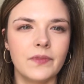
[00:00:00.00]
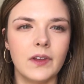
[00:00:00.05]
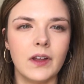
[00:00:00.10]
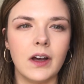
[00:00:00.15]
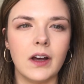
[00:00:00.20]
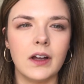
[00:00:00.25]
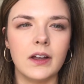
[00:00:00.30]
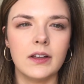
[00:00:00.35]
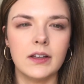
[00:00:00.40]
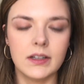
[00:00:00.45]

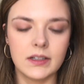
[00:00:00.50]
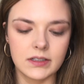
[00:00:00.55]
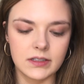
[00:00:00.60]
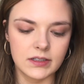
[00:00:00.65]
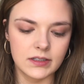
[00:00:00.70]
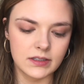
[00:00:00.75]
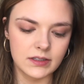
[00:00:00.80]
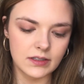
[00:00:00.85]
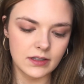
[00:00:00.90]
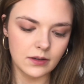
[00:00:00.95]
Oh, it's
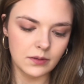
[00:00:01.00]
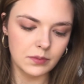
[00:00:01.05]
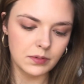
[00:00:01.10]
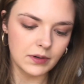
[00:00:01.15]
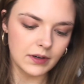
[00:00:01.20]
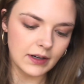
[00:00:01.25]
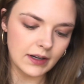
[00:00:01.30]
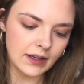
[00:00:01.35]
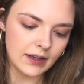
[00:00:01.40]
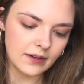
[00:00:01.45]
just so
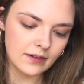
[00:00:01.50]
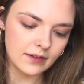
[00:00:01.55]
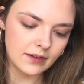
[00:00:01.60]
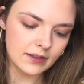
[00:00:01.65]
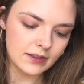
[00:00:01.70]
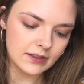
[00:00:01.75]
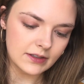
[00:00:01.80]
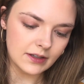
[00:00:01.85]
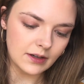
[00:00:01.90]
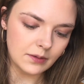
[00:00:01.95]
pretty.
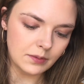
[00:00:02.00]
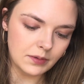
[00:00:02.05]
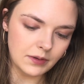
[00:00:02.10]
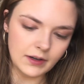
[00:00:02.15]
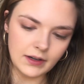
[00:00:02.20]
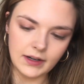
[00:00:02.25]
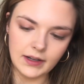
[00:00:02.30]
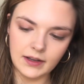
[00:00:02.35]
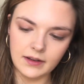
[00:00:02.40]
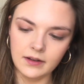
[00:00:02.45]
It's so
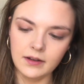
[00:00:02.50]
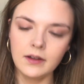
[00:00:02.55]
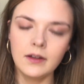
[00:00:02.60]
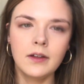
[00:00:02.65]
pretty.